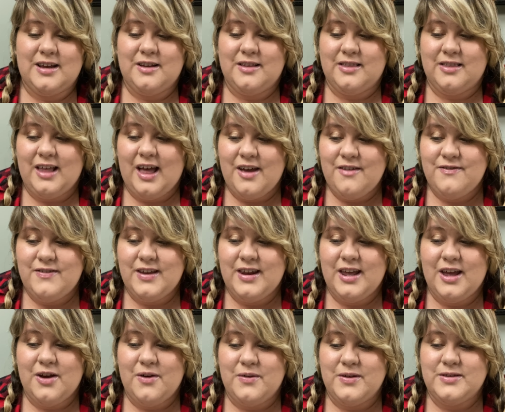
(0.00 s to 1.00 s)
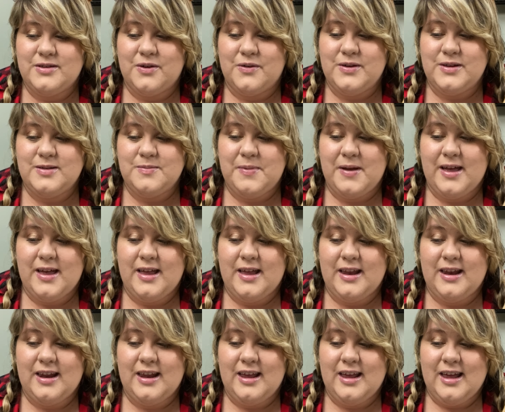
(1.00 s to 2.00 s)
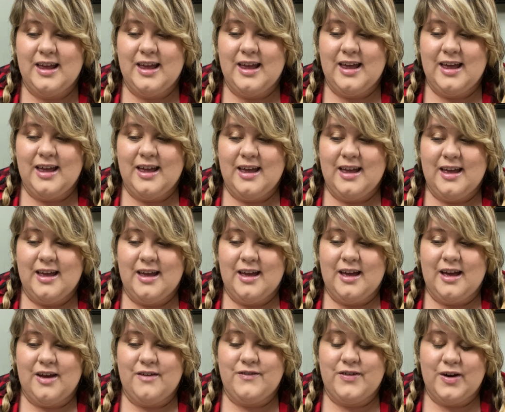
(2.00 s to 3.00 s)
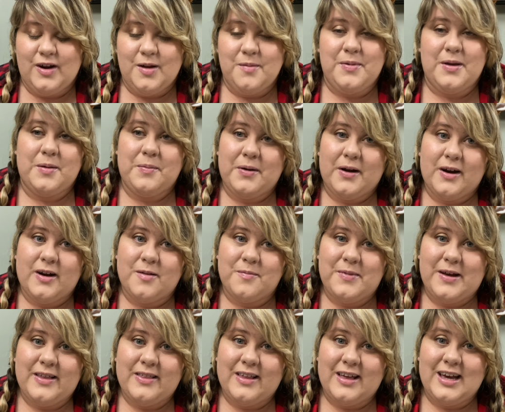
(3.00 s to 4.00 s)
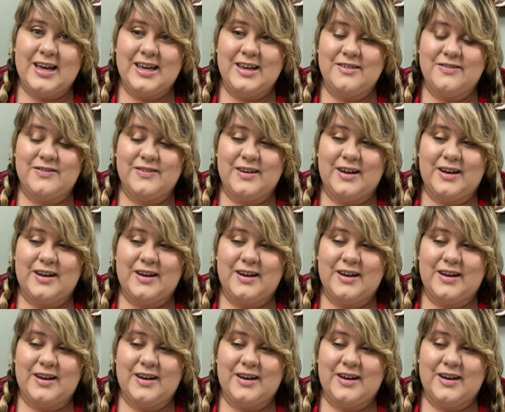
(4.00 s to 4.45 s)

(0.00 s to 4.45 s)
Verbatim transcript: Live video has always been a very big part of my life.